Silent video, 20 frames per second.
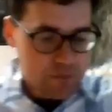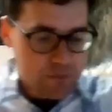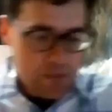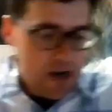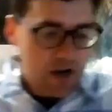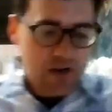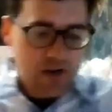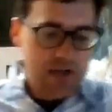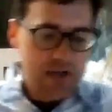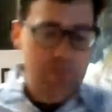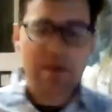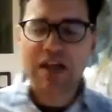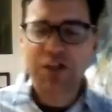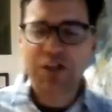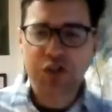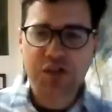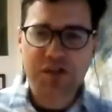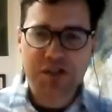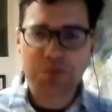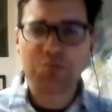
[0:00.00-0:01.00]
barely
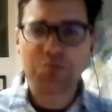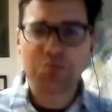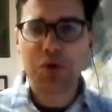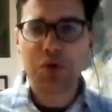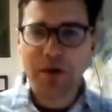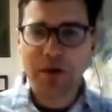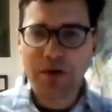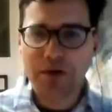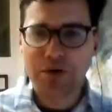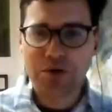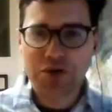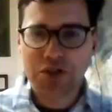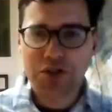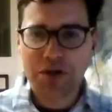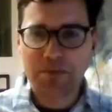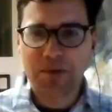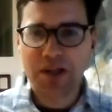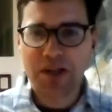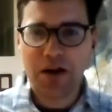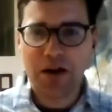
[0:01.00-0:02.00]
mentions employee
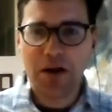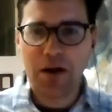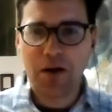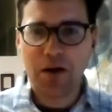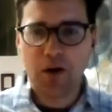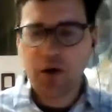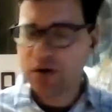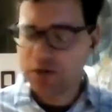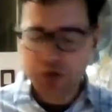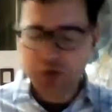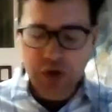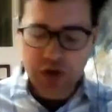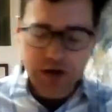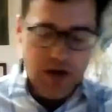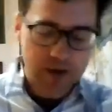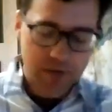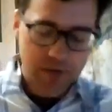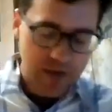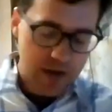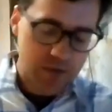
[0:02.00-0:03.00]
ownership at all. Or sorry,
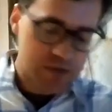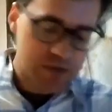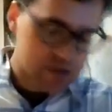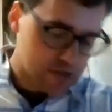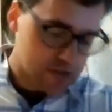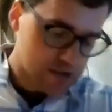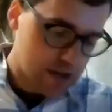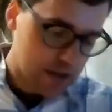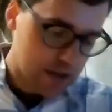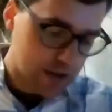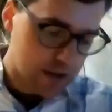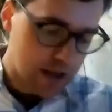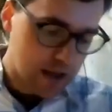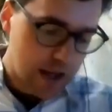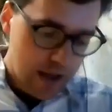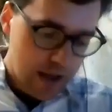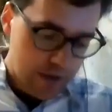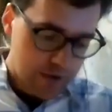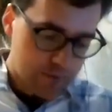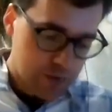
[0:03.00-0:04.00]
that was the second.
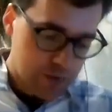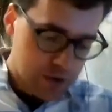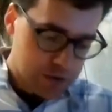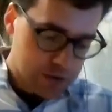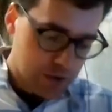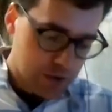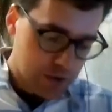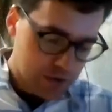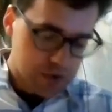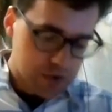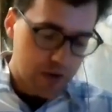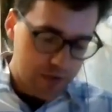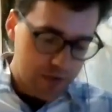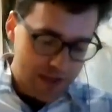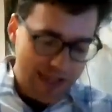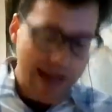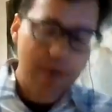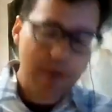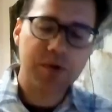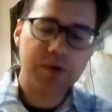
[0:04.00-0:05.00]
The first book was called The
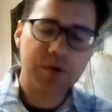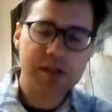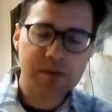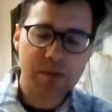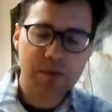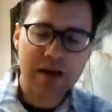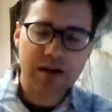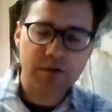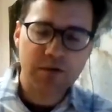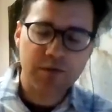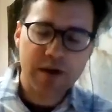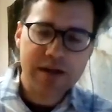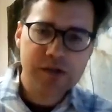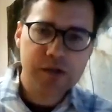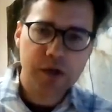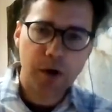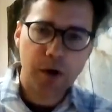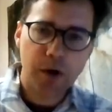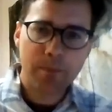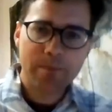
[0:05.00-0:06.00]
Capitalist
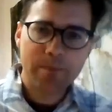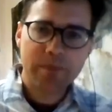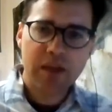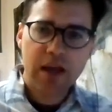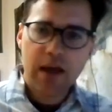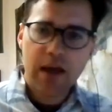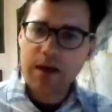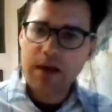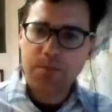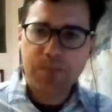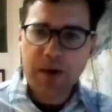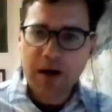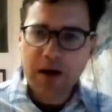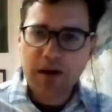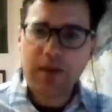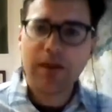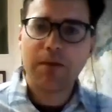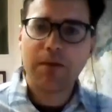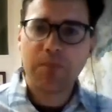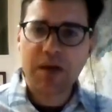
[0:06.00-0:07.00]
Manifesto. It
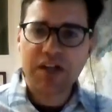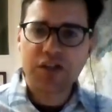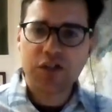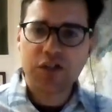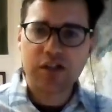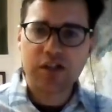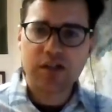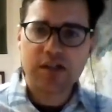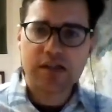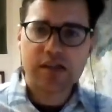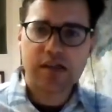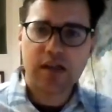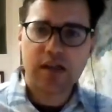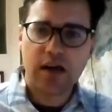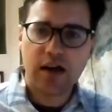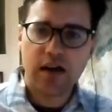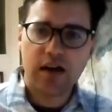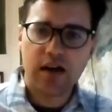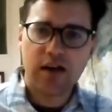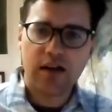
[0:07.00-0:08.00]
barely mentions
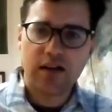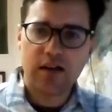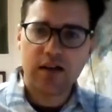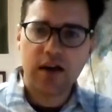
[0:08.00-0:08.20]
the